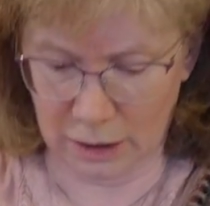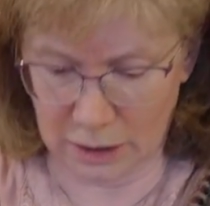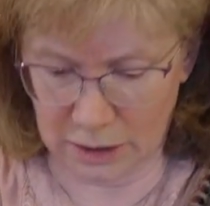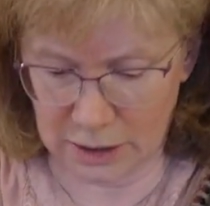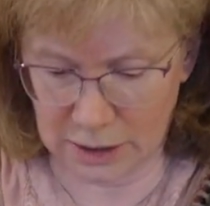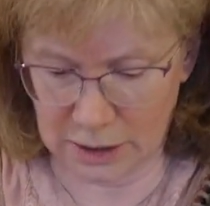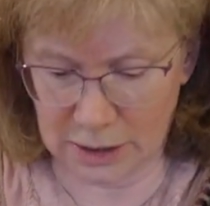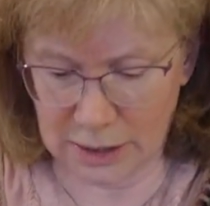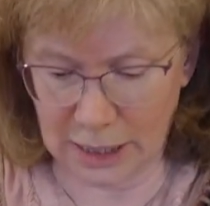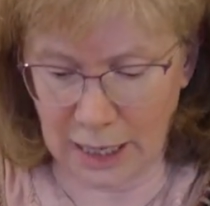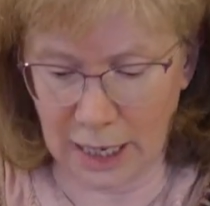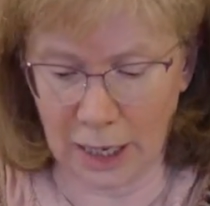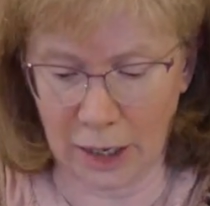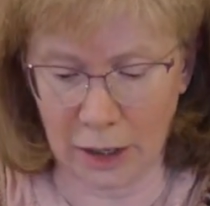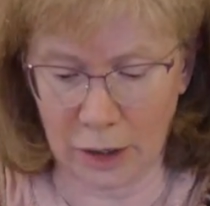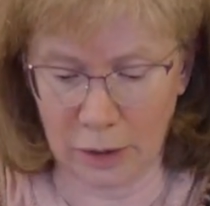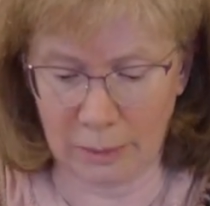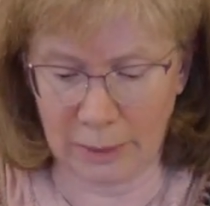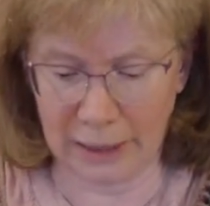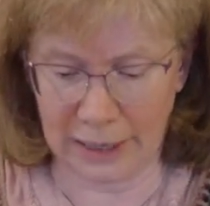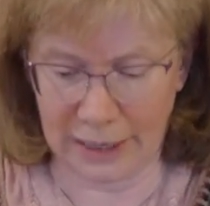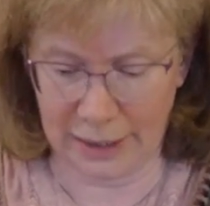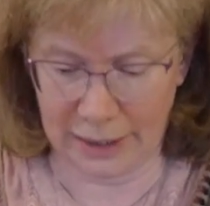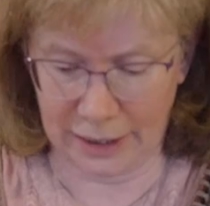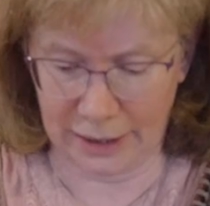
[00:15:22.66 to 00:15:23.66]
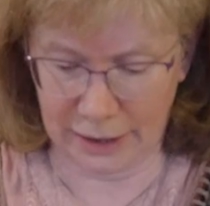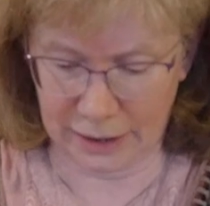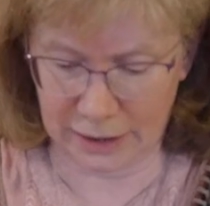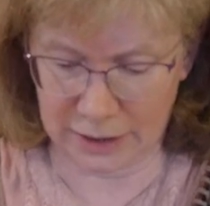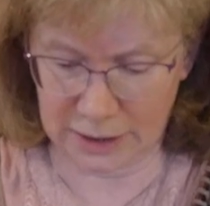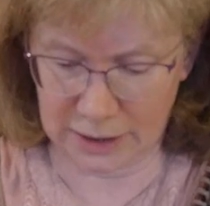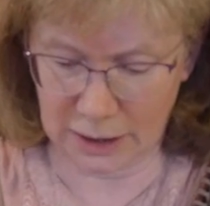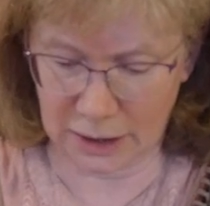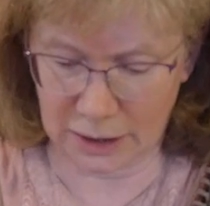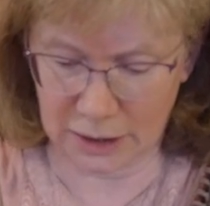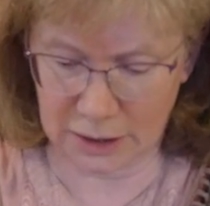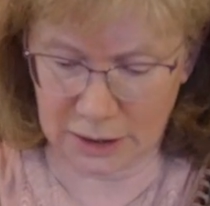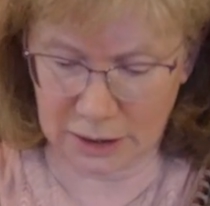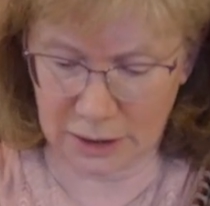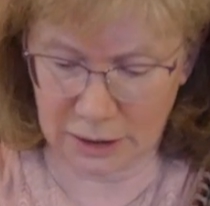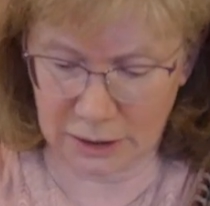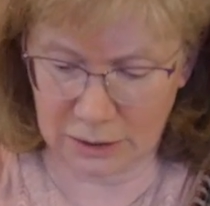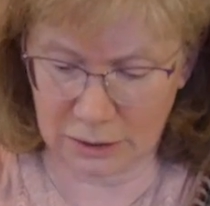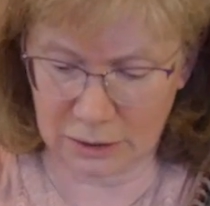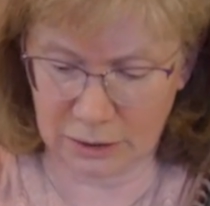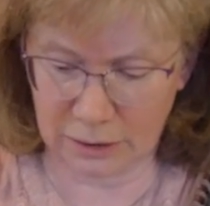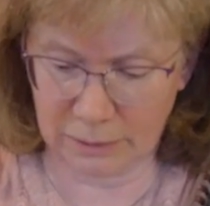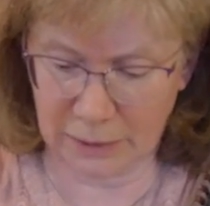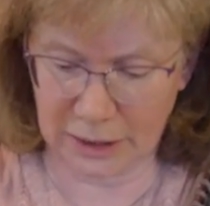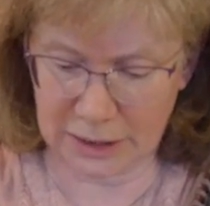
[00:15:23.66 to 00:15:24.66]
cello bags
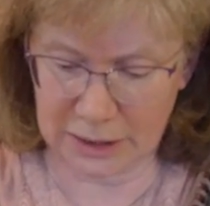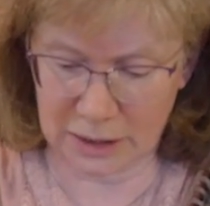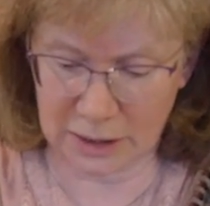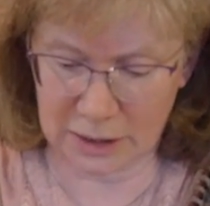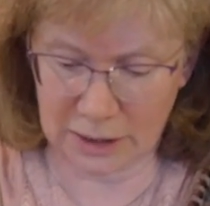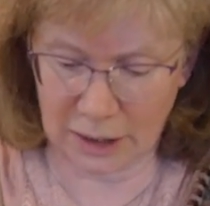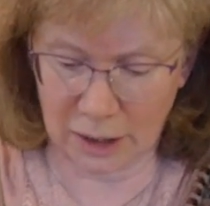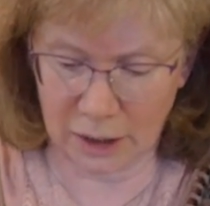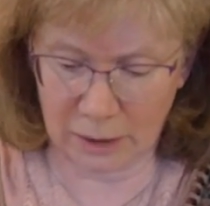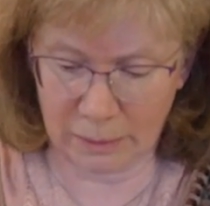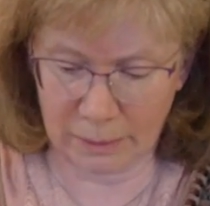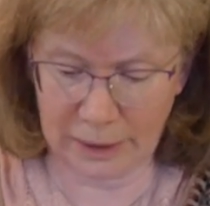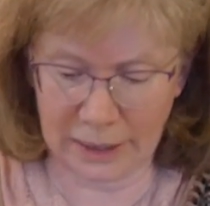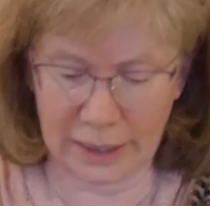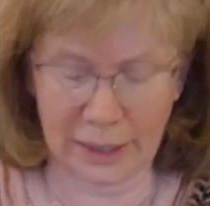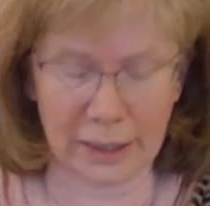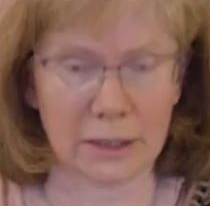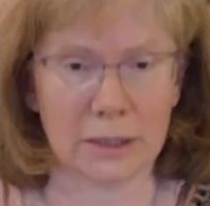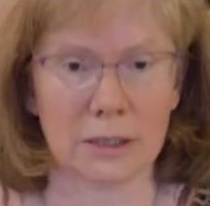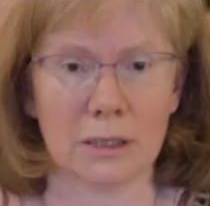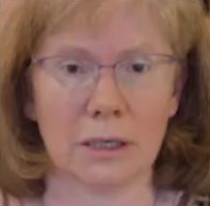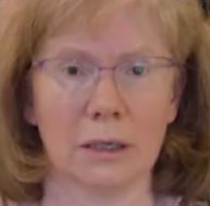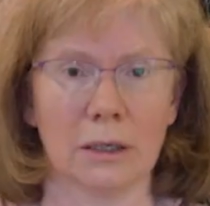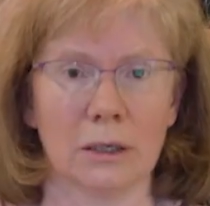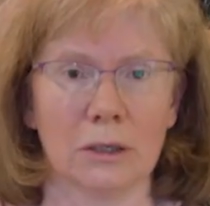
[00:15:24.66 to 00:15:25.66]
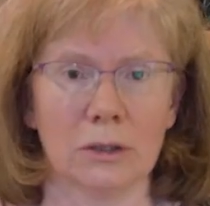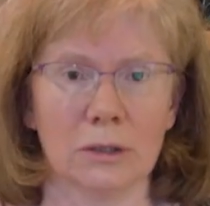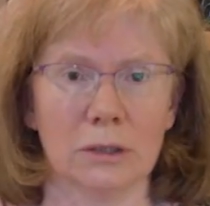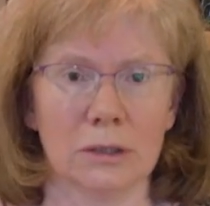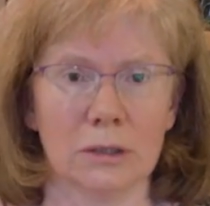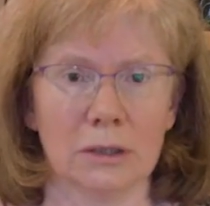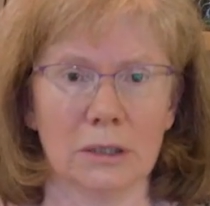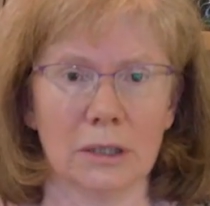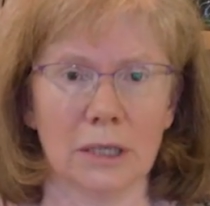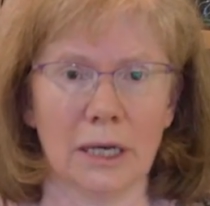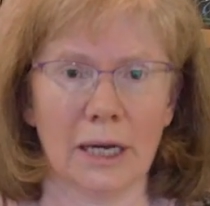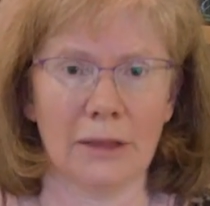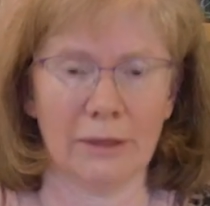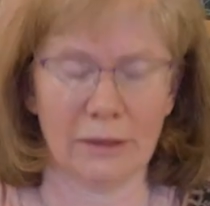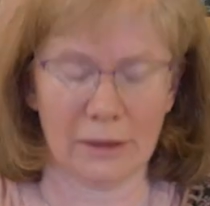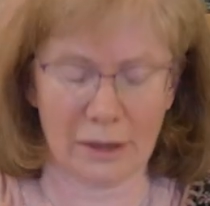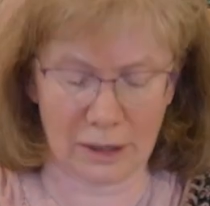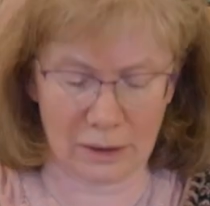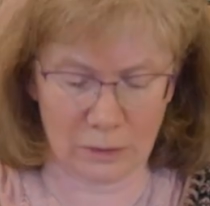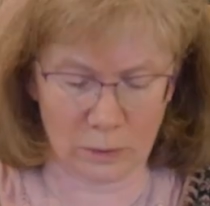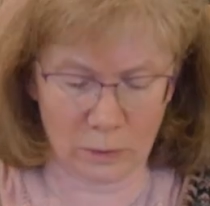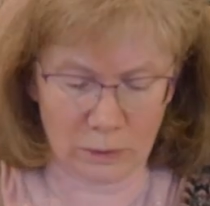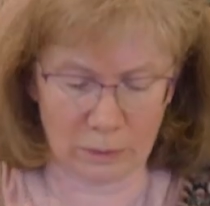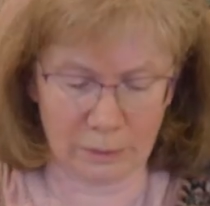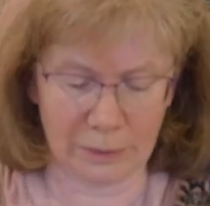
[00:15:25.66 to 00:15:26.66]
until my cello bags are gone, and
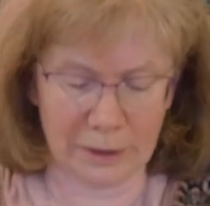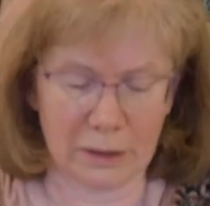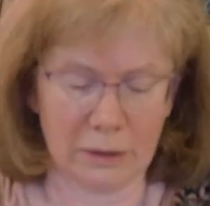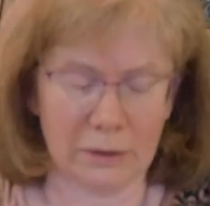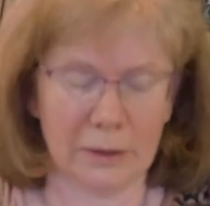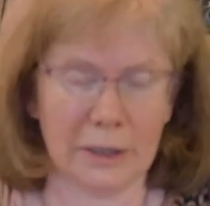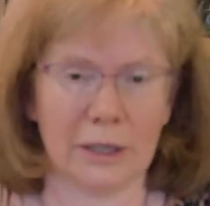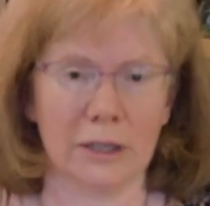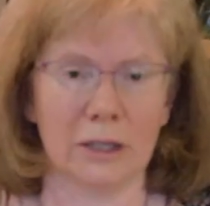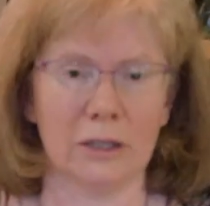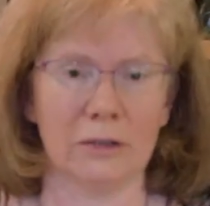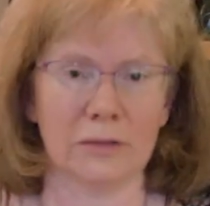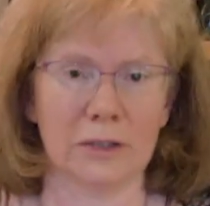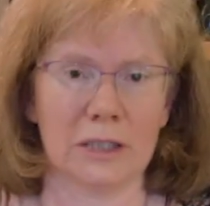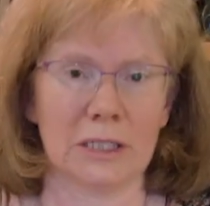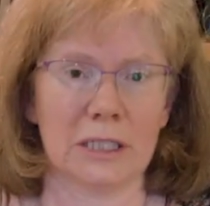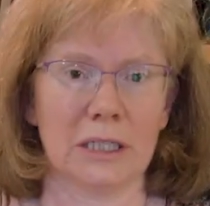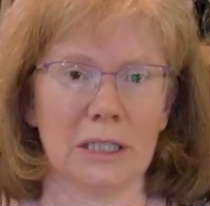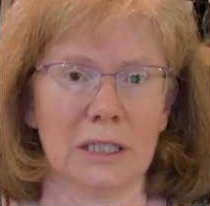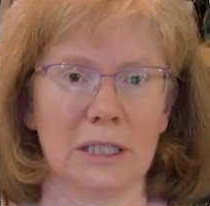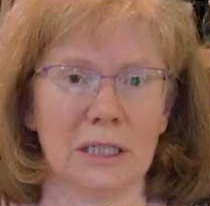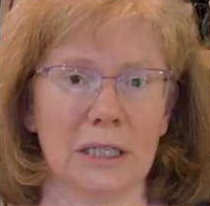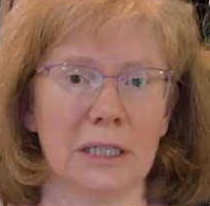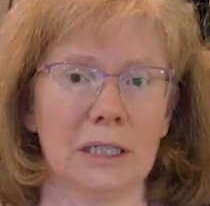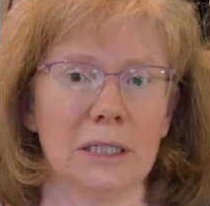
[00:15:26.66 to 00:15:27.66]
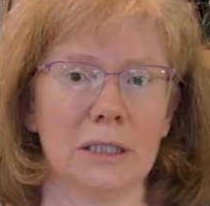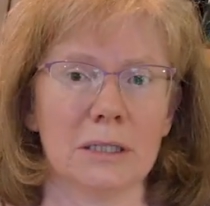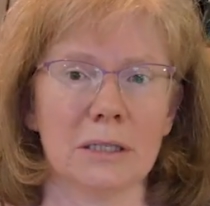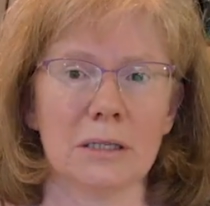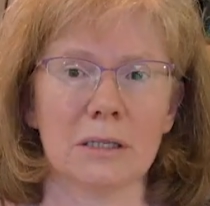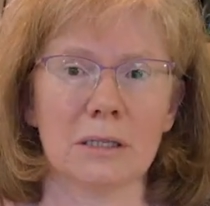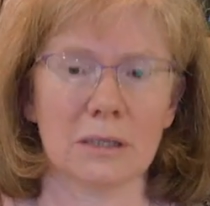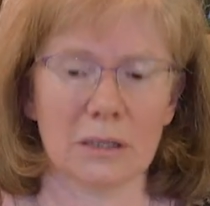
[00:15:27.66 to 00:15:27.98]
then we'll be going over to these.